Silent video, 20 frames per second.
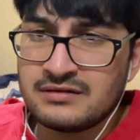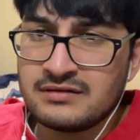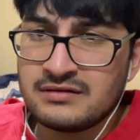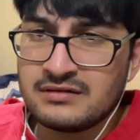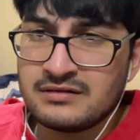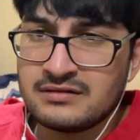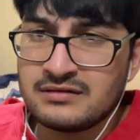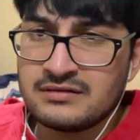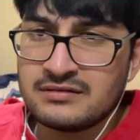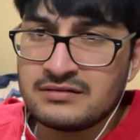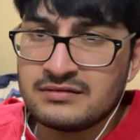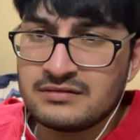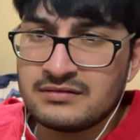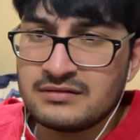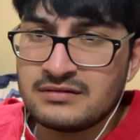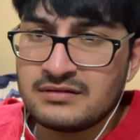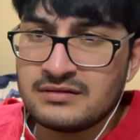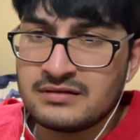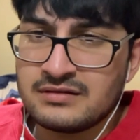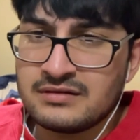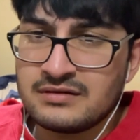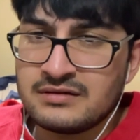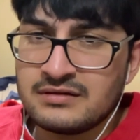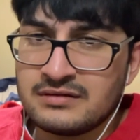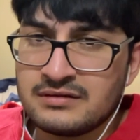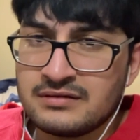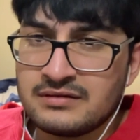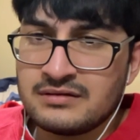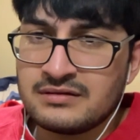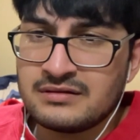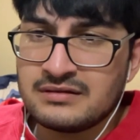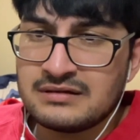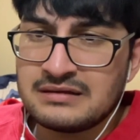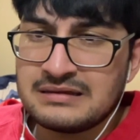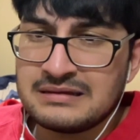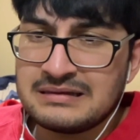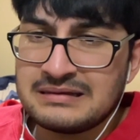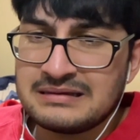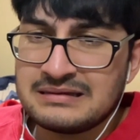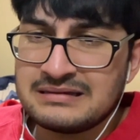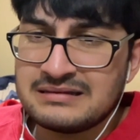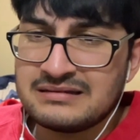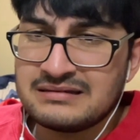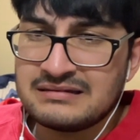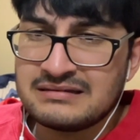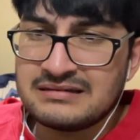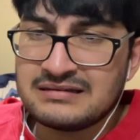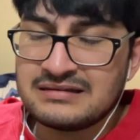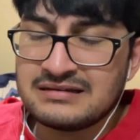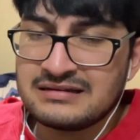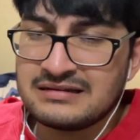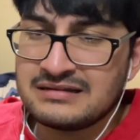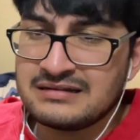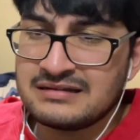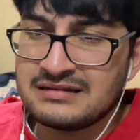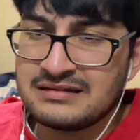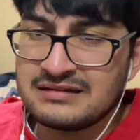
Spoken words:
Nothing is said.